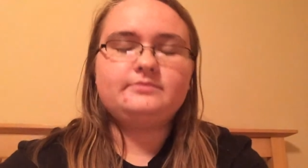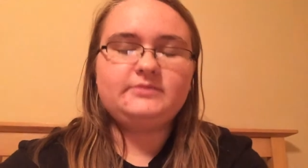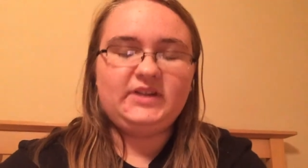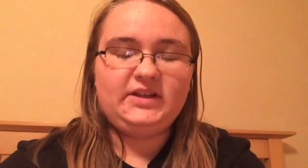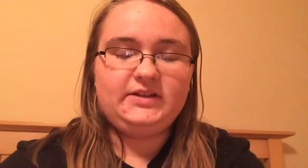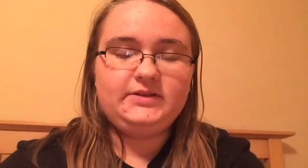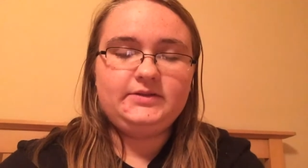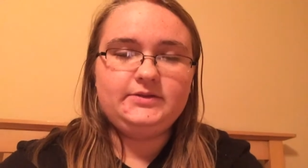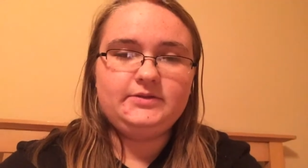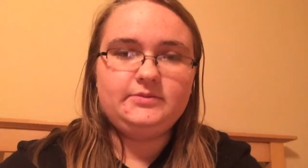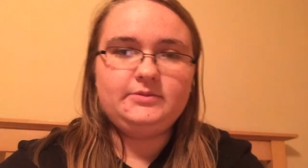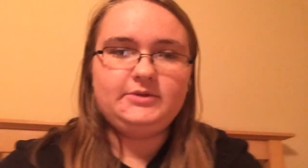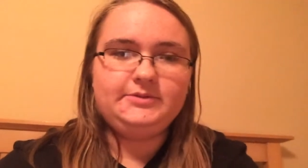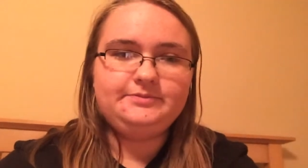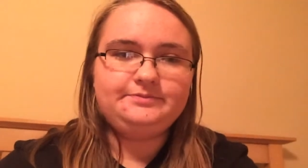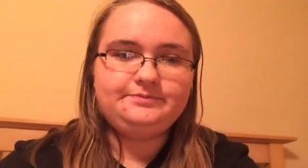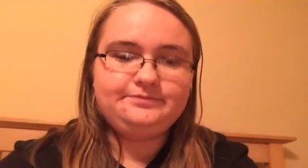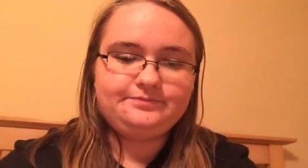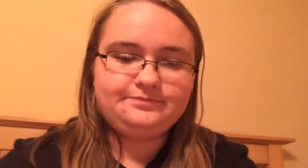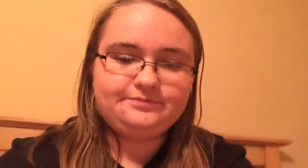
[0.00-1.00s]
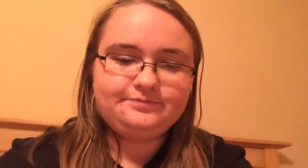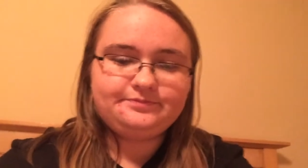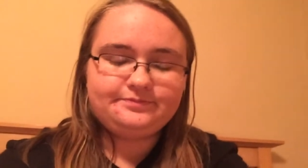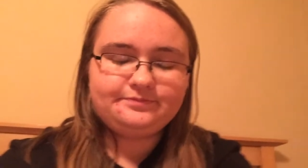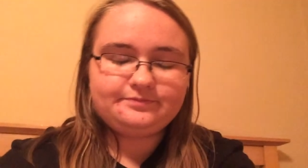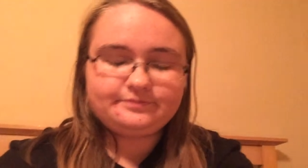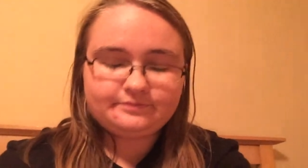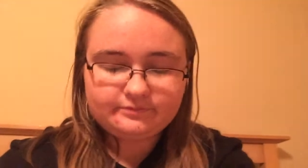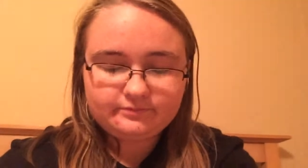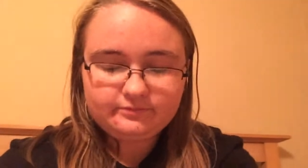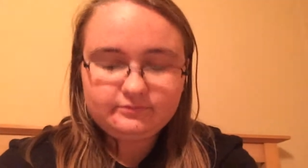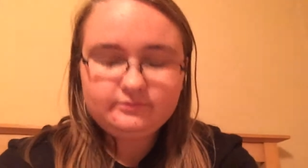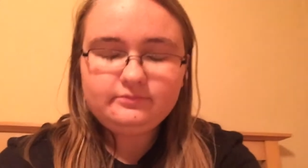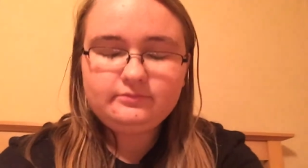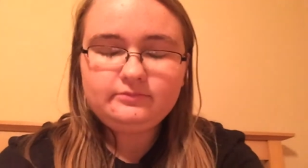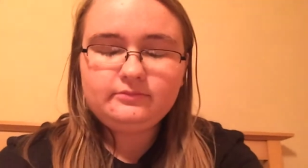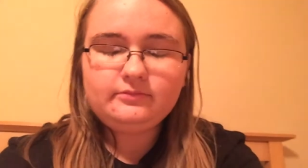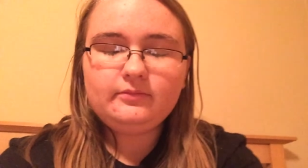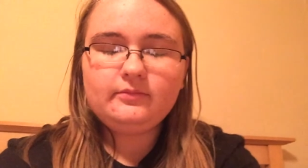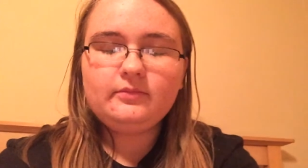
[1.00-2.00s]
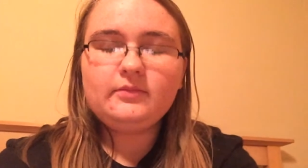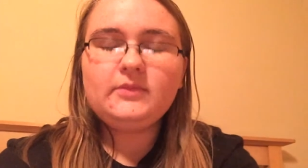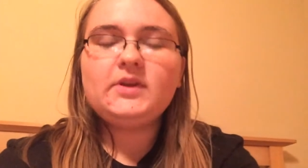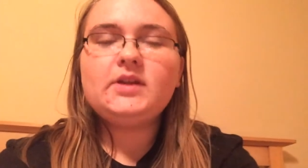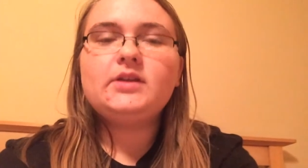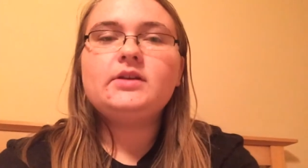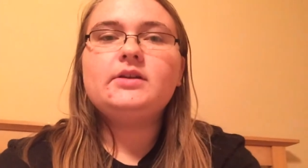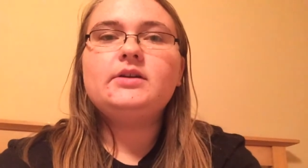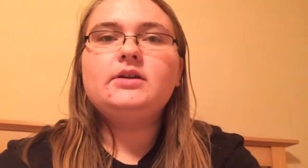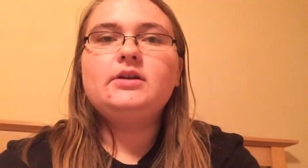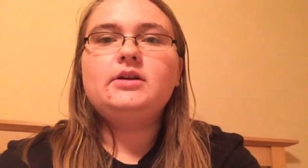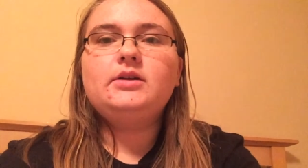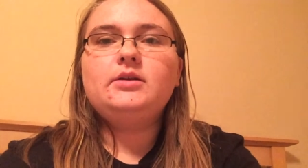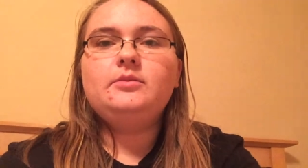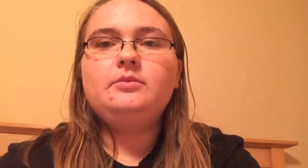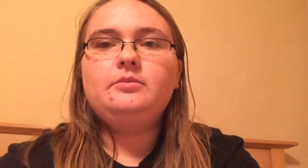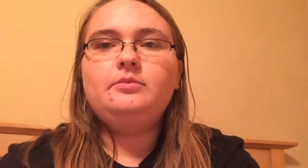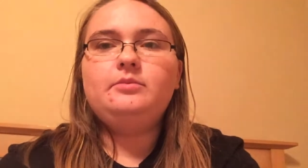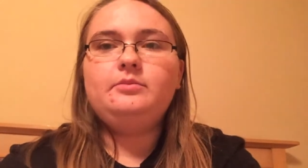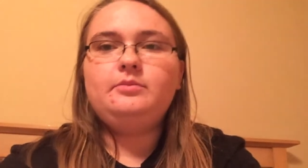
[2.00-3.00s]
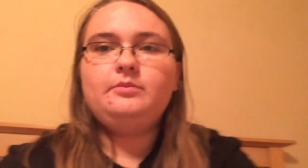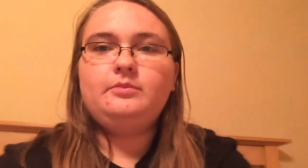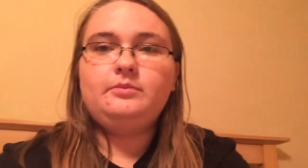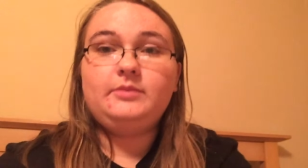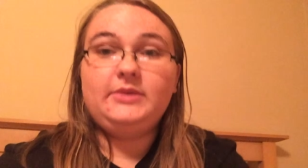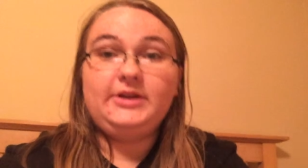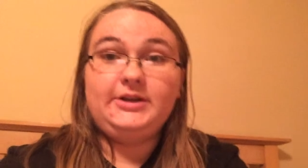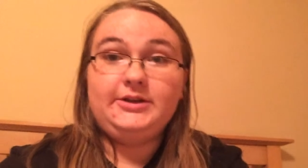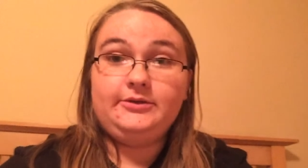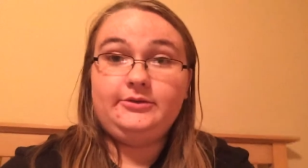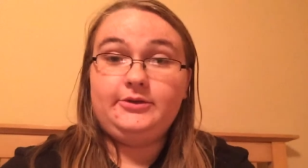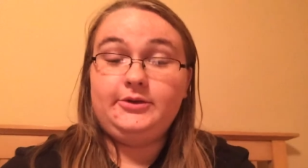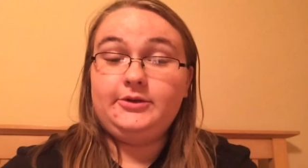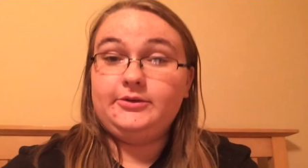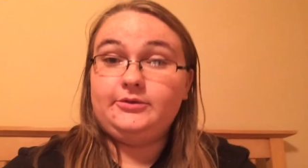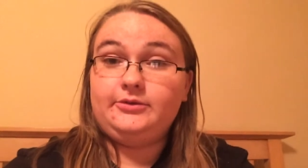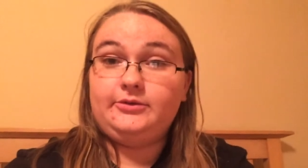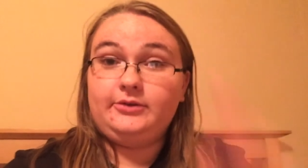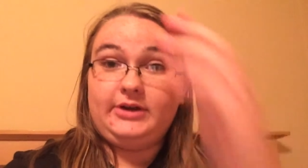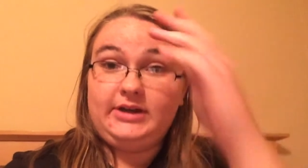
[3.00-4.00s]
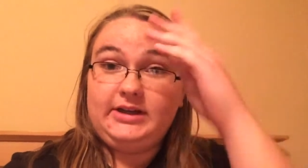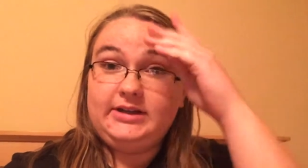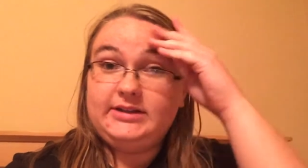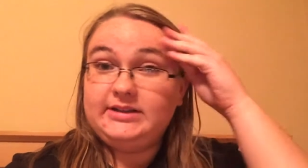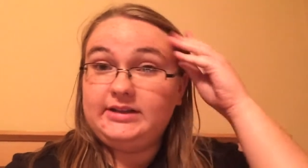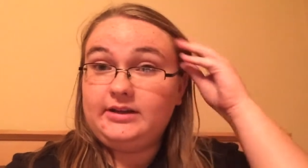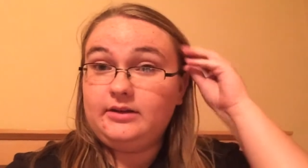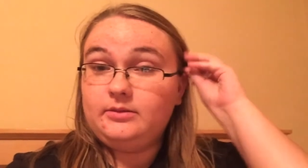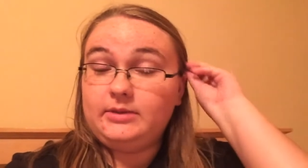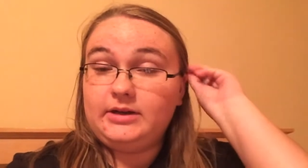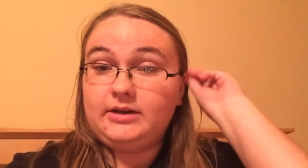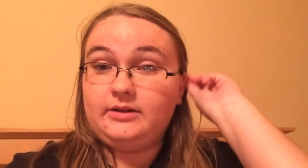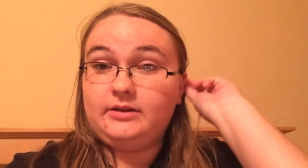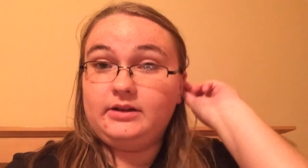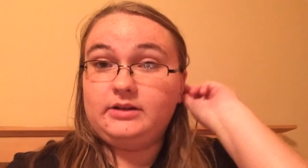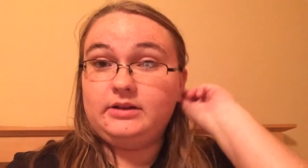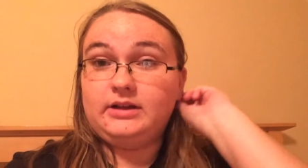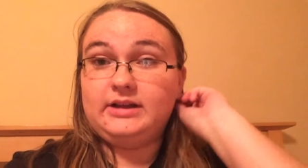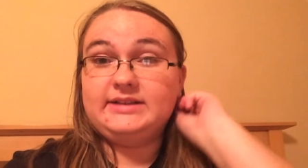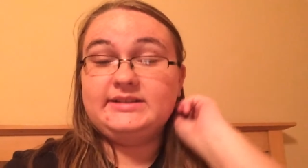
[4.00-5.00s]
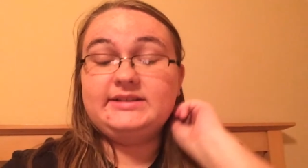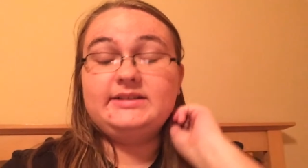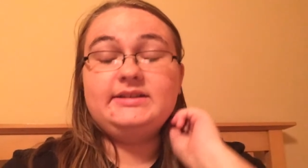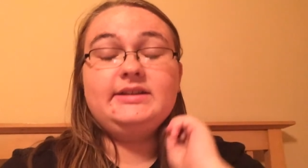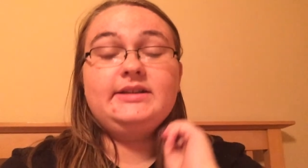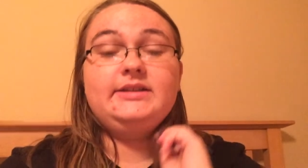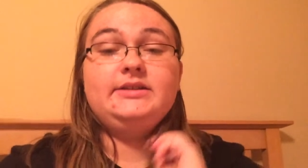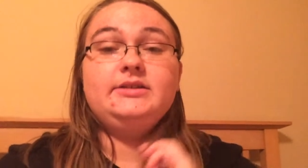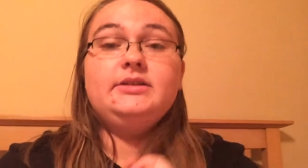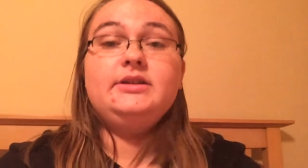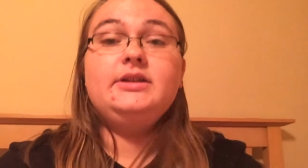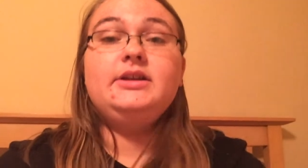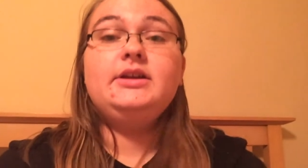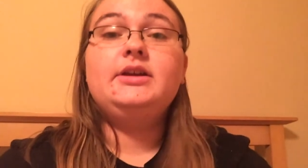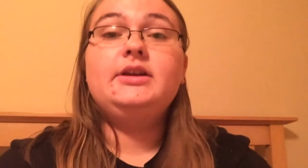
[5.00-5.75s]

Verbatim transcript: excuse me. And if you're afraid to come out of the closet, then